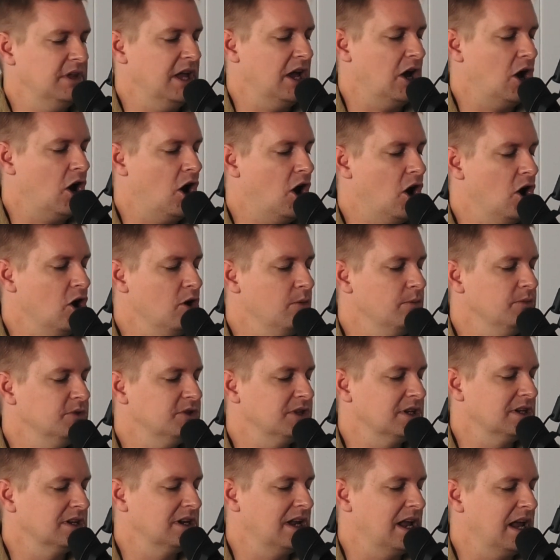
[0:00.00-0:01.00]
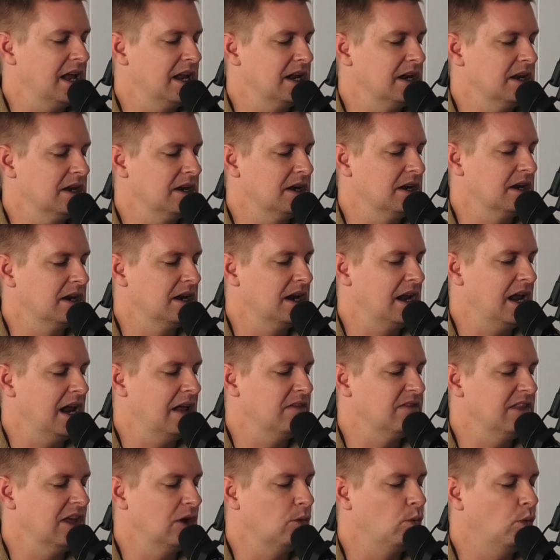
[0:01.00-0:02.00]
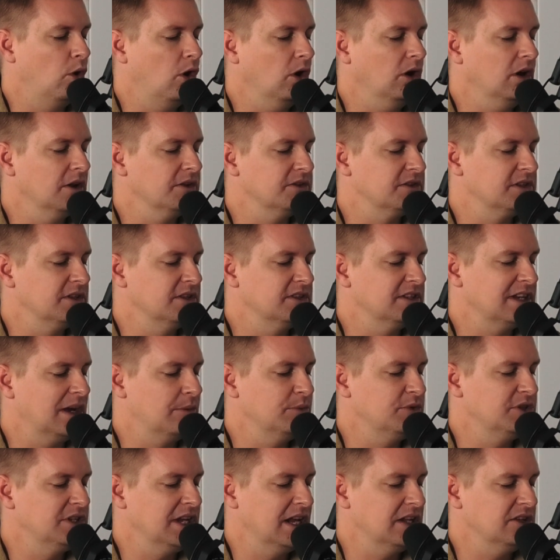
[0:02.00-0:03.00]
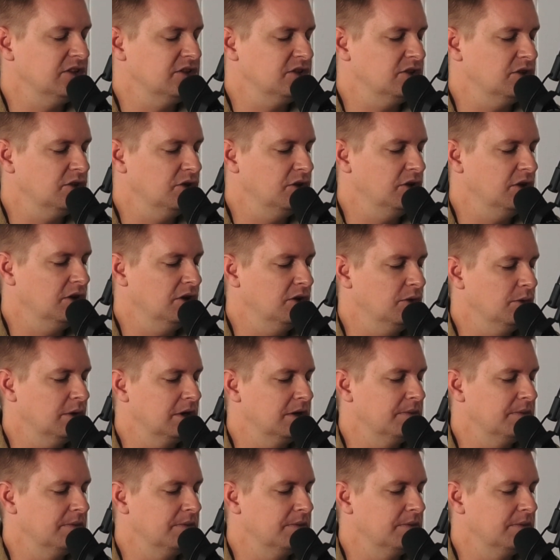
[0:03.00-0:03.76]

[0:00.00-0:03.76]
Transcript: their homes and, and and their wallets in some sense to you,